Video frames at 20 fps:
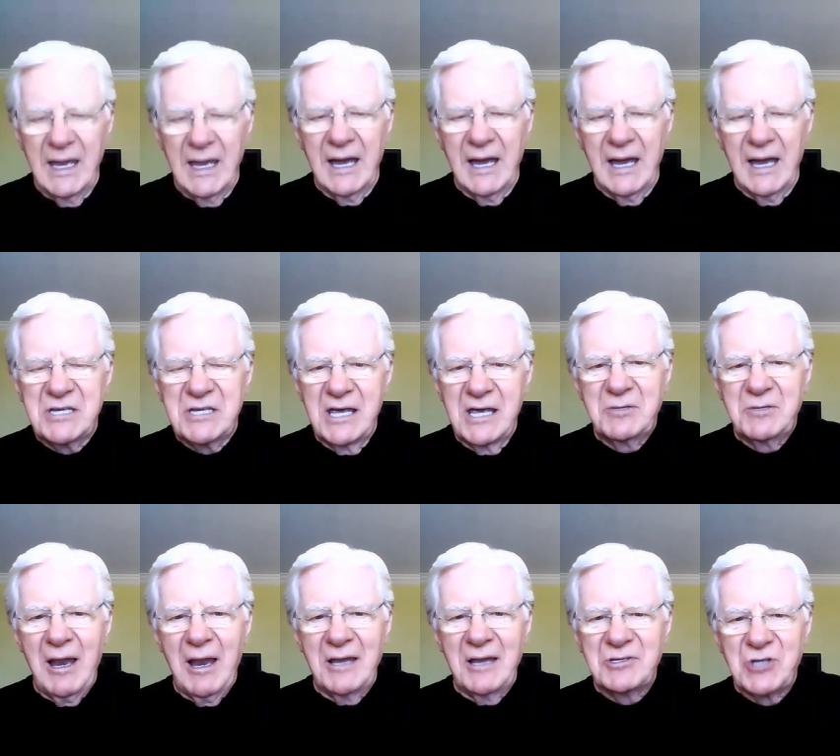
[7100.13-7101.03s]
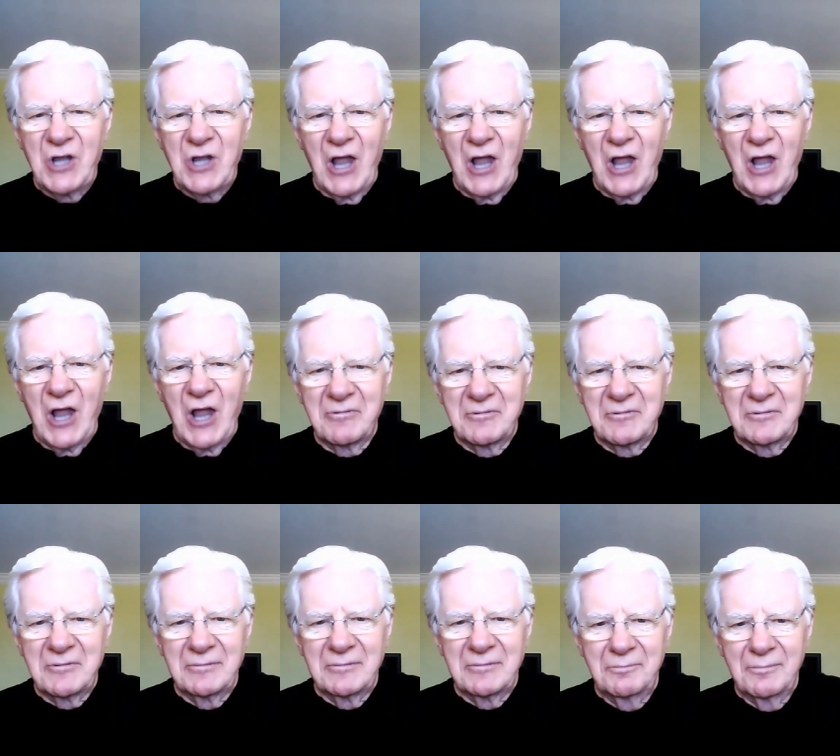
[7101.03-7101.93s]
minutes left.
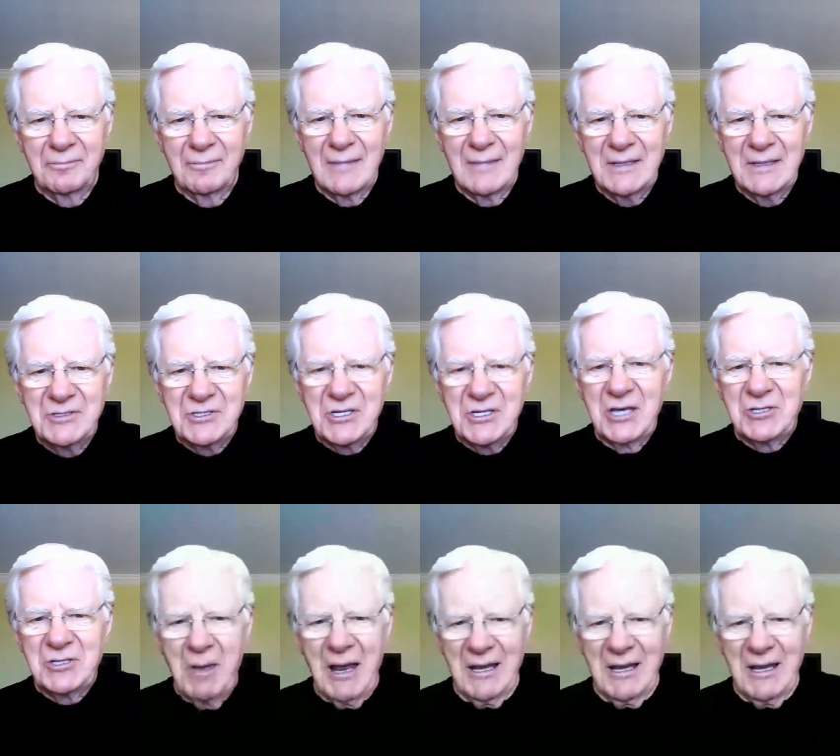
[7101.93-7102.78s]
6 minutes.